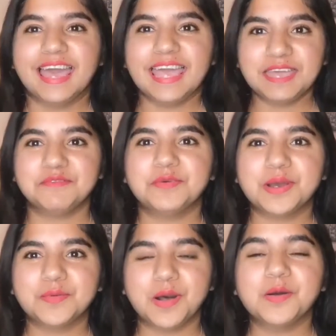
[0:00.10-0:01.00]
Hey
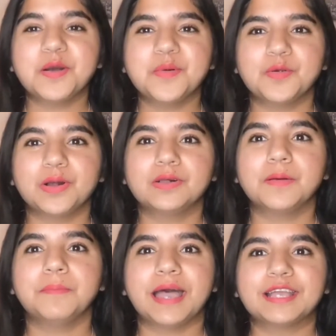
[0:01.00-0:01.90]
everyone,
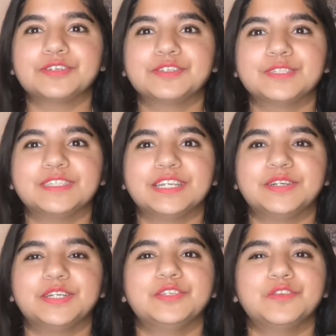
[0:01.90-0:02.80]
welcome back to the
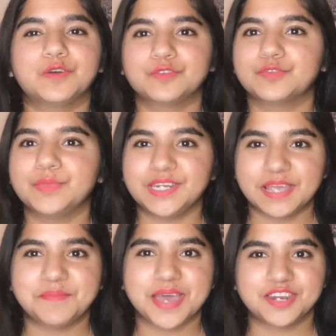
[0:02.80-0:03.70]
series Social
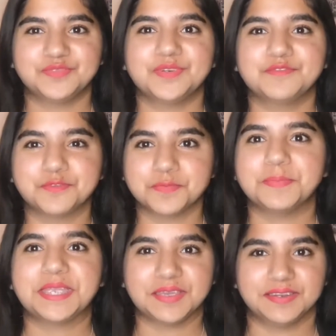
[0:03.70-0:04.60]
Media Management for
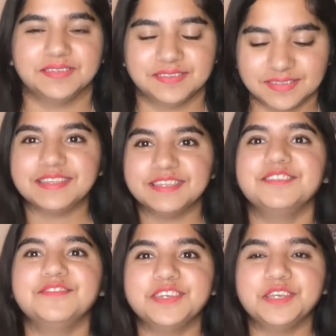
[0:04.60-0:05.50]
Beginners.
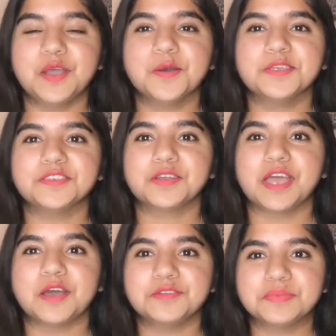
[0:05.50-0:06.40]
This video is on
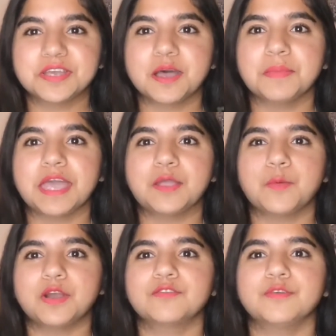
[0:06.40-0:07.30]
how to become a
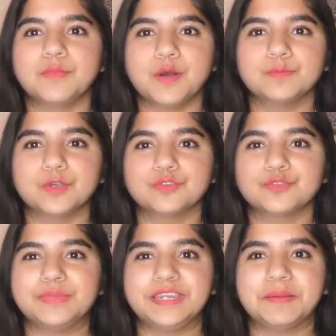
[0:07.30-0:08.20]
work-from-home social
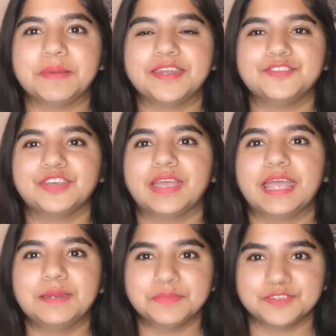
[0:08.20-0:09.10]
media manager
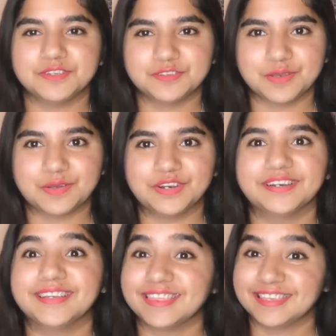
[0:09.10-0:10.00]
and business
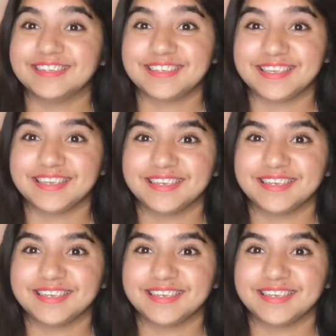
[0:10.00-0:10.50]
owner this year.